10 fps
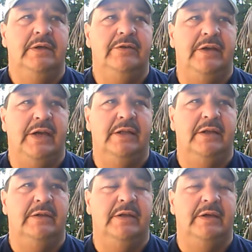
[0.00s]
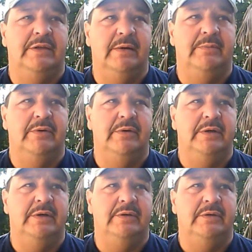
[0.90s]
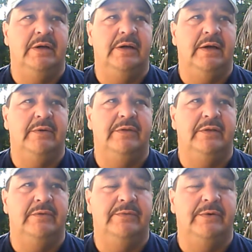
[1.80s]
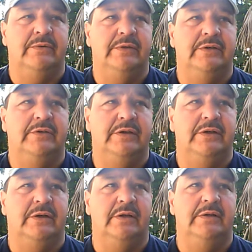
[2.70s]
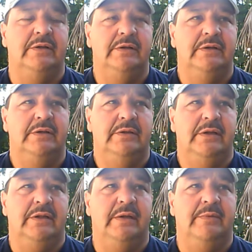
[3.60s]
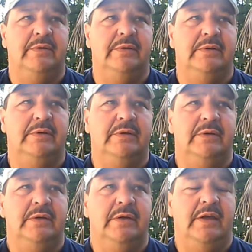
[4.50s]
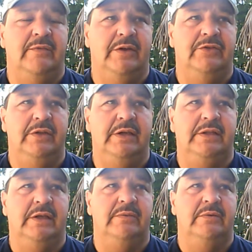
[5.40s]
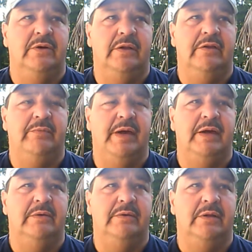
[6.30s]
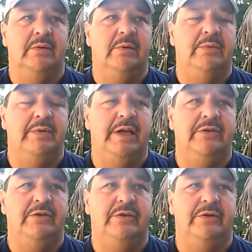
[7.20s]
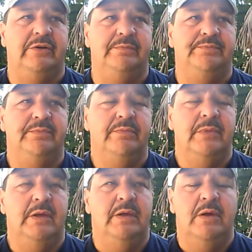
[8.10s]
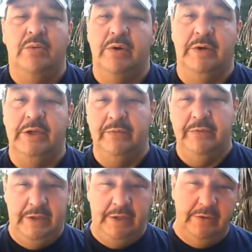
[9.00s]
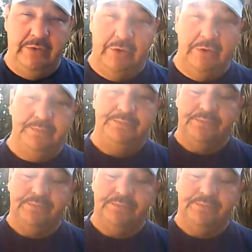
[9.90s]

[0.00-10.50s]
She had a number in her archives in her phone, and she called the neighbor, and eventually he did call us back and told him, well, we got your turtle. We went over to get the turtle.